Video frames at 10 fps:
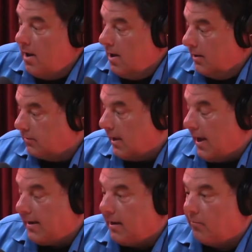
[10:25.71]
this
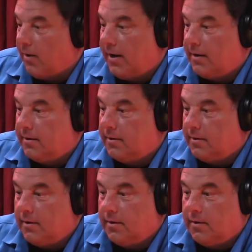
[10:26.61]
guy kept writing
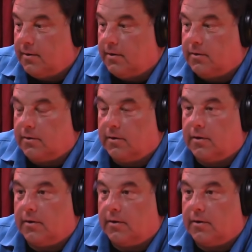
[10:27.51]
uh,